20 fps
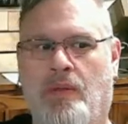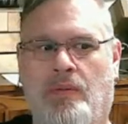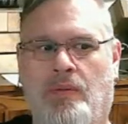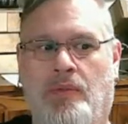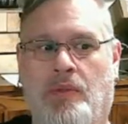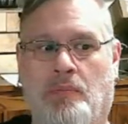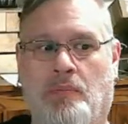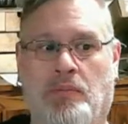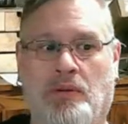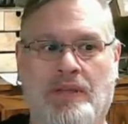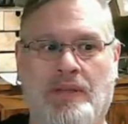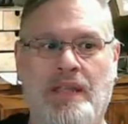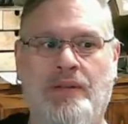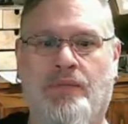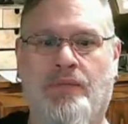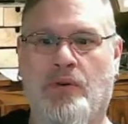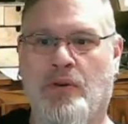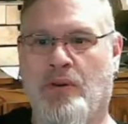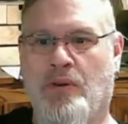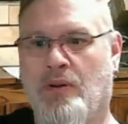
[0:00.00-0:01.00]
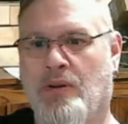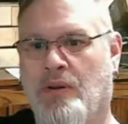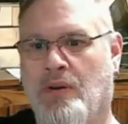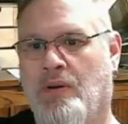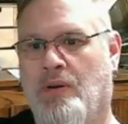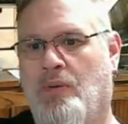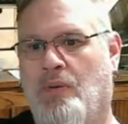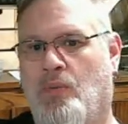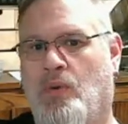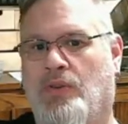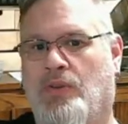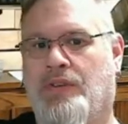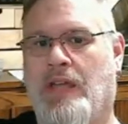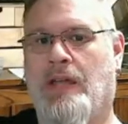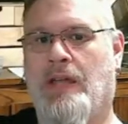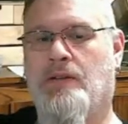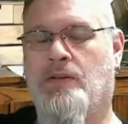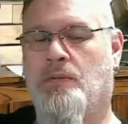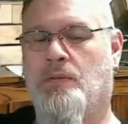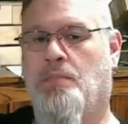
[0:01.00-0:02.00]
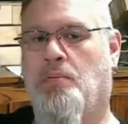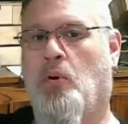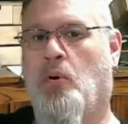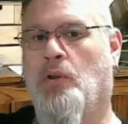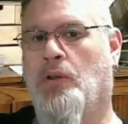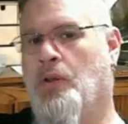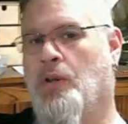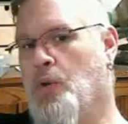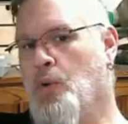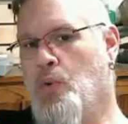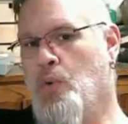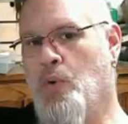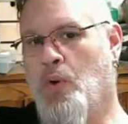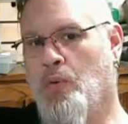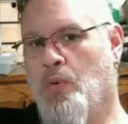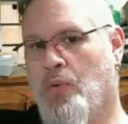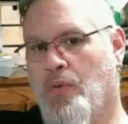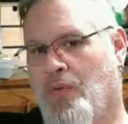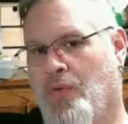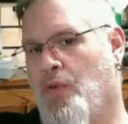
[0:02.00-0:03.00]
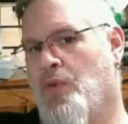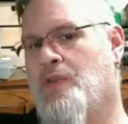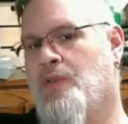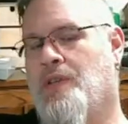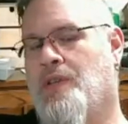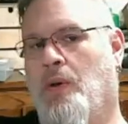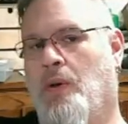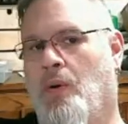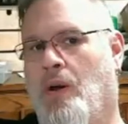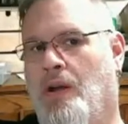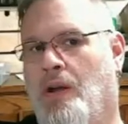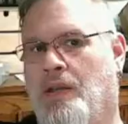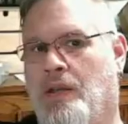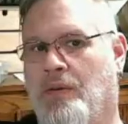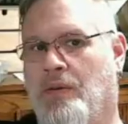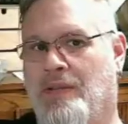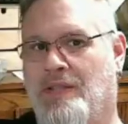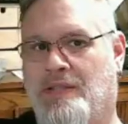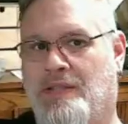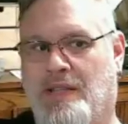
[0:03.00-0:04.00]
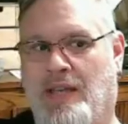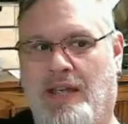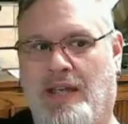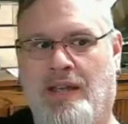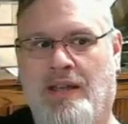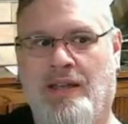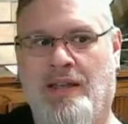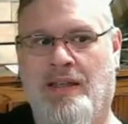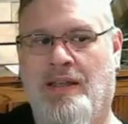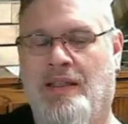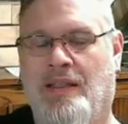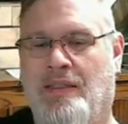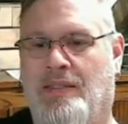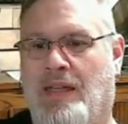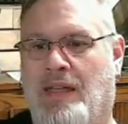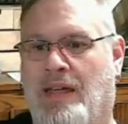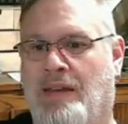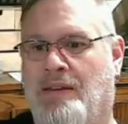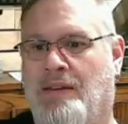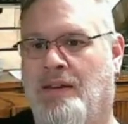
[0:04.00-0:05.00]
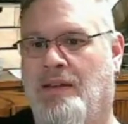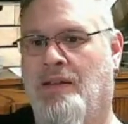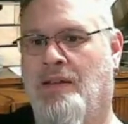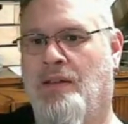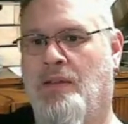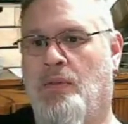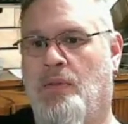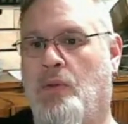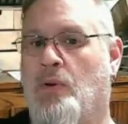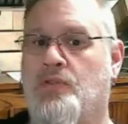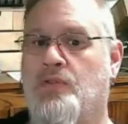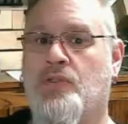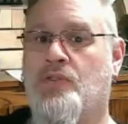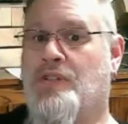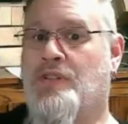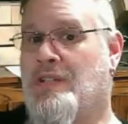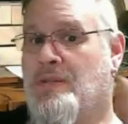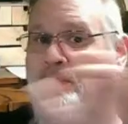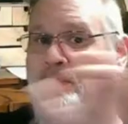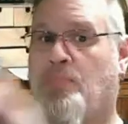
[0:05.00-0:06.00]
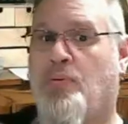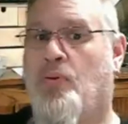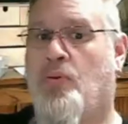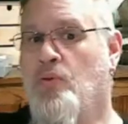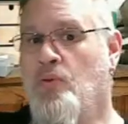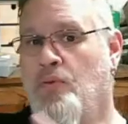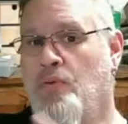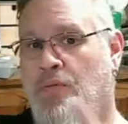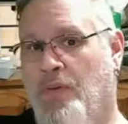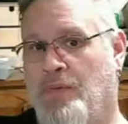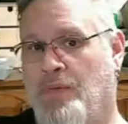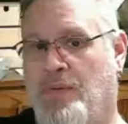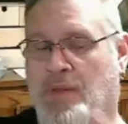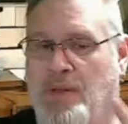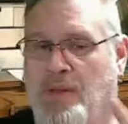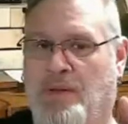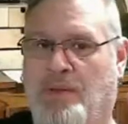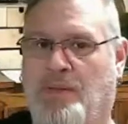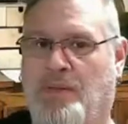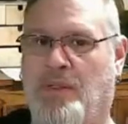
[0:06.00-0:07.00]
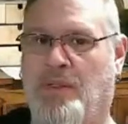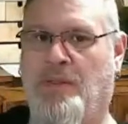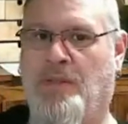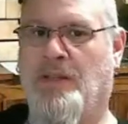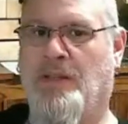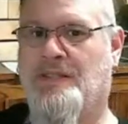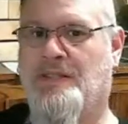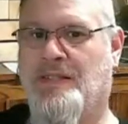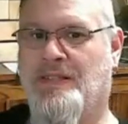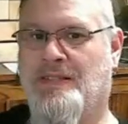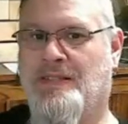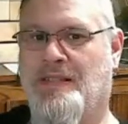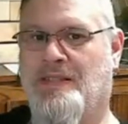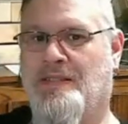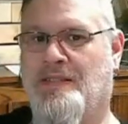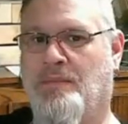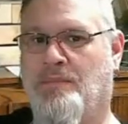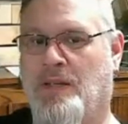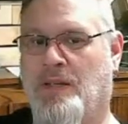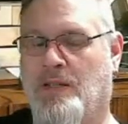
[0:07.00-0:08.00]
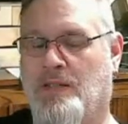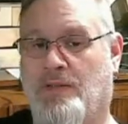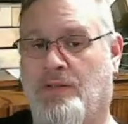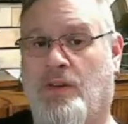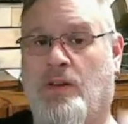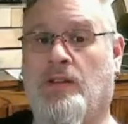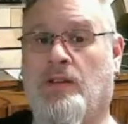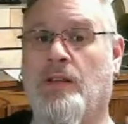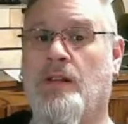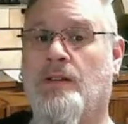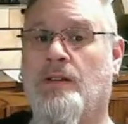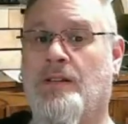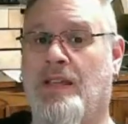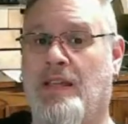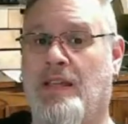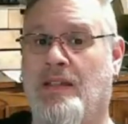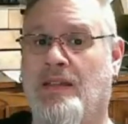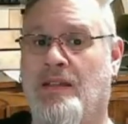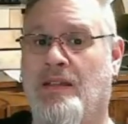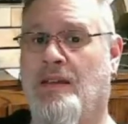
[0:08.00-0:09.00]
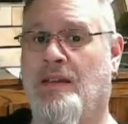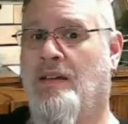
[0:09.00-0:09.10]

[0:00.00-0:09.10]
the believer will tend to pull an uno reverso on you and say that those are just proof of the things existing because clearly